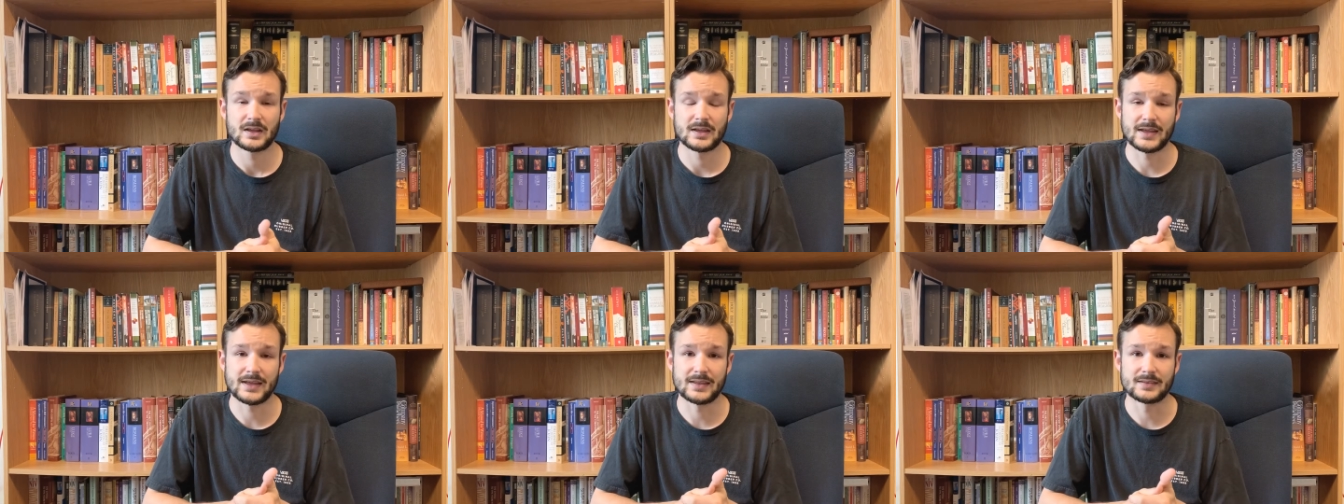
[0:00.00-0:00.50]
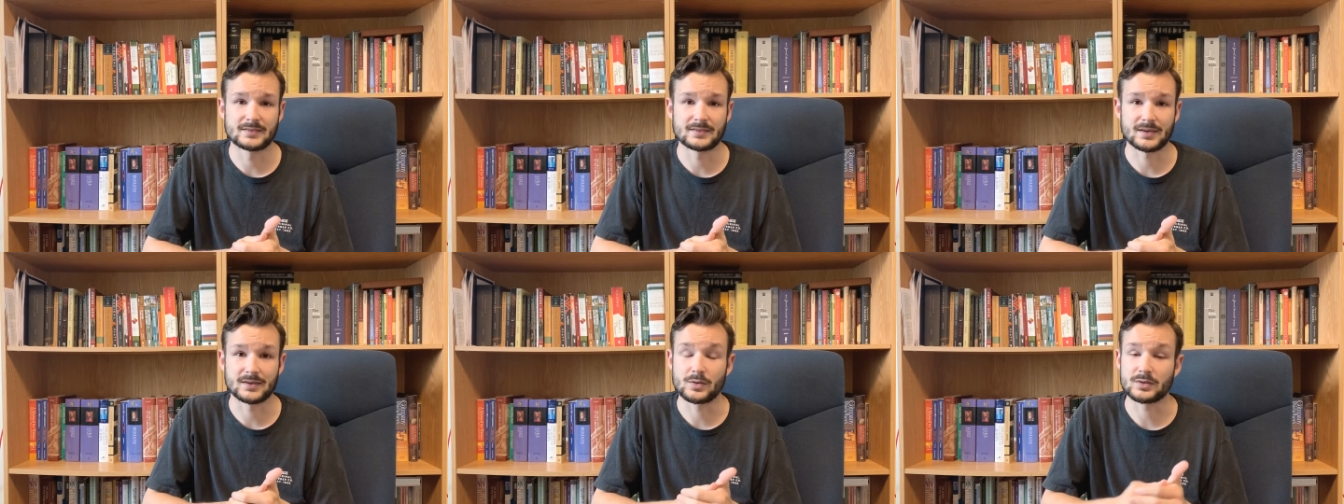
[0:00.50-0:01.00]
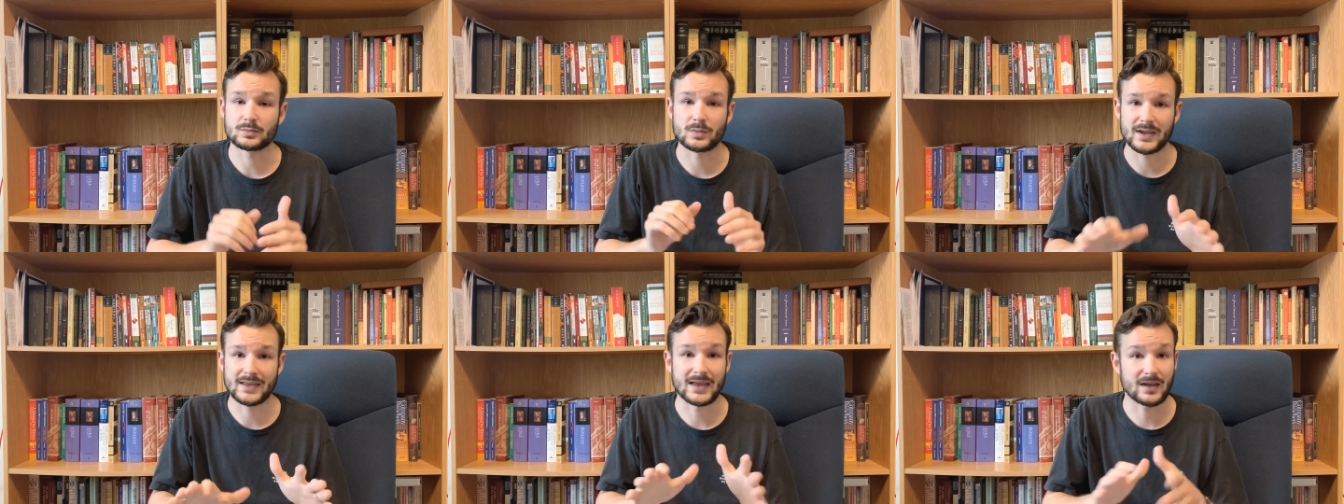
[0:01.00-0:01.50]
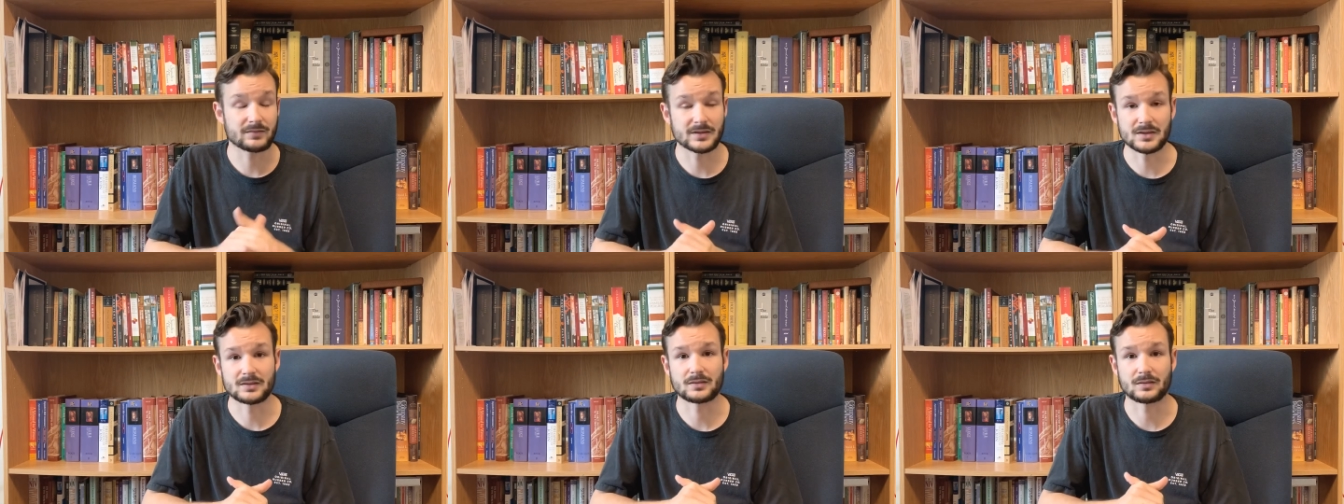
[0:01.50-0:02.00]
And I know it's weighing heavy
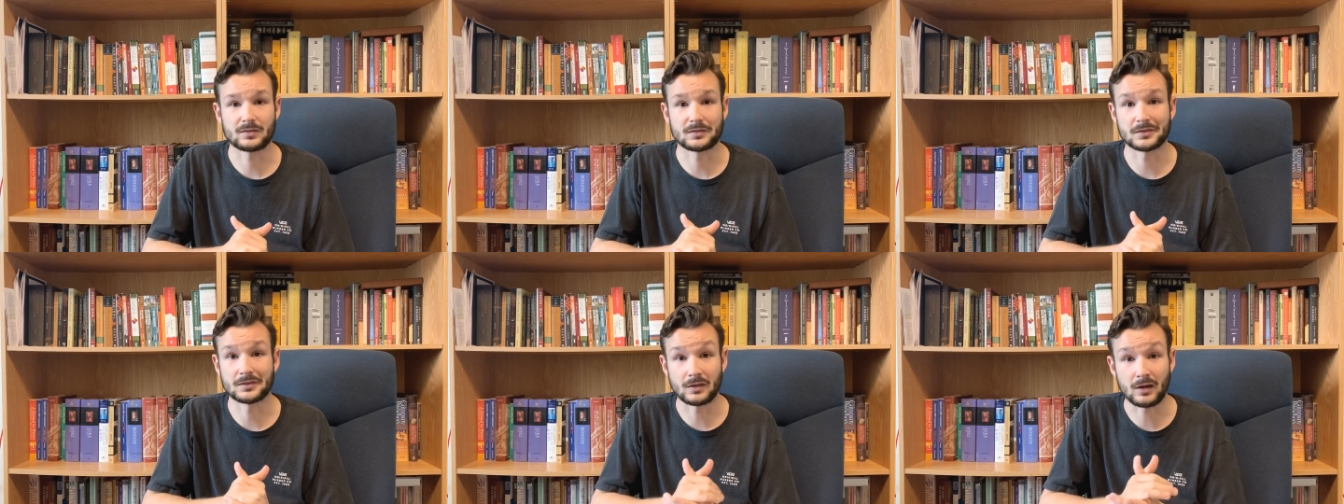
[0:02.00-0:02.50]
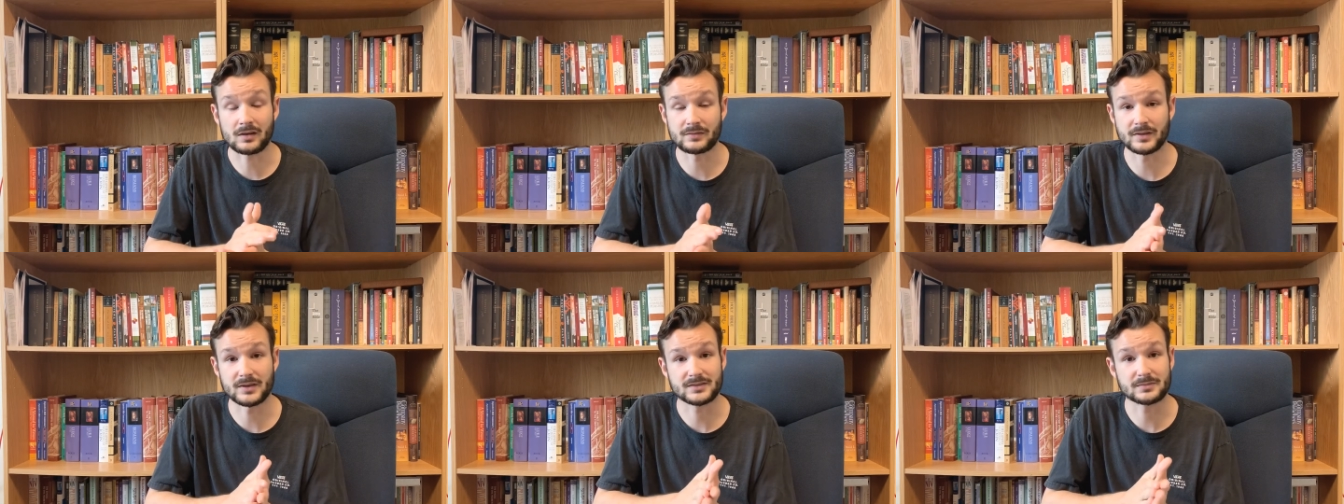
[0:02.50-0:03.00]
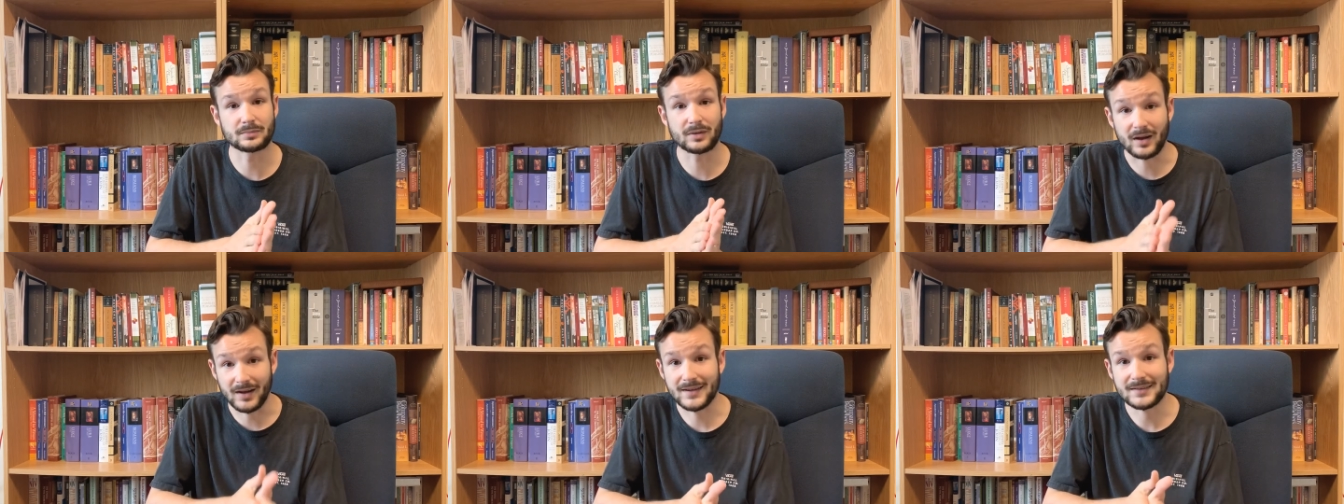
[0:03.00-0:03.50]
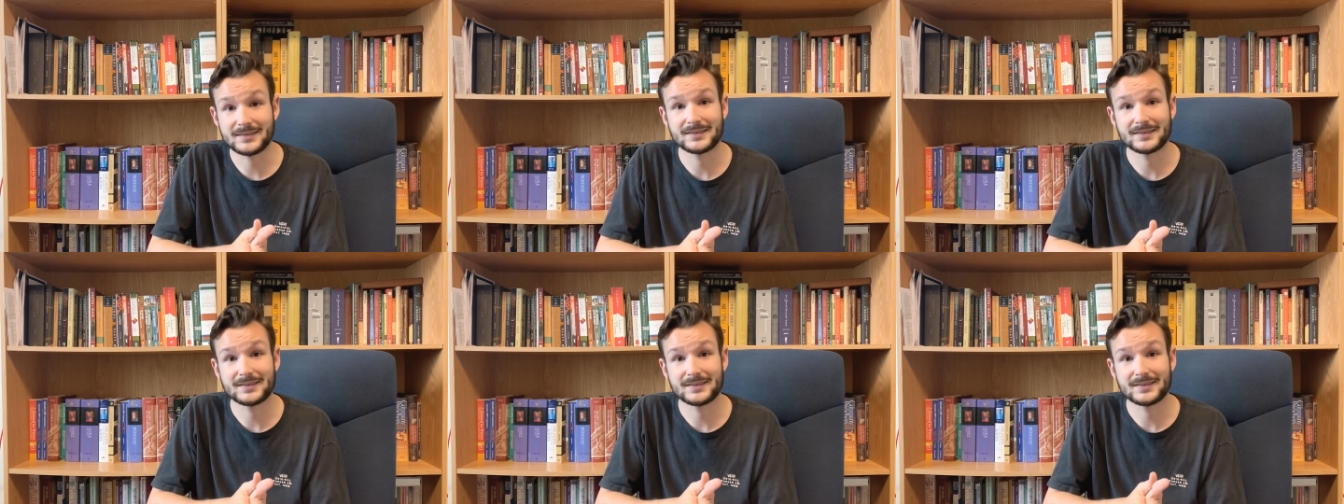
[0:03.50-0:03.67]
on a lot of us, but